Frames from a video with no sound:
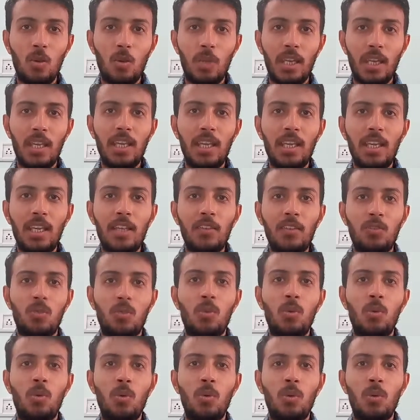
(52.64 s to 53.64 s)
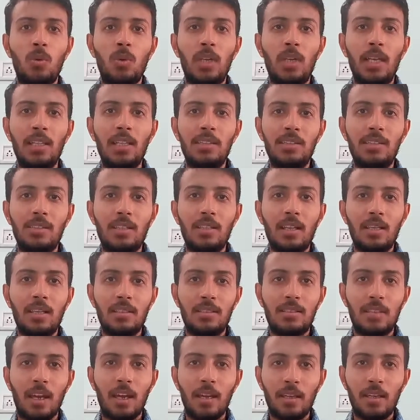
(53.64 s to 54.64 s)
Okay, so let's
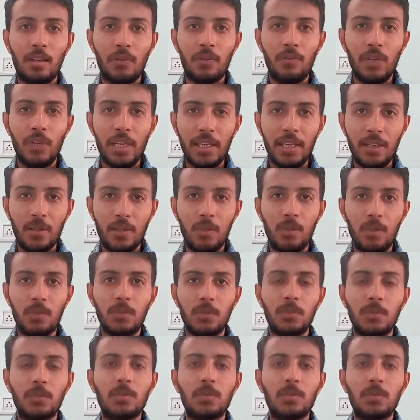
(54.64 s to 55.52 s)
start the video.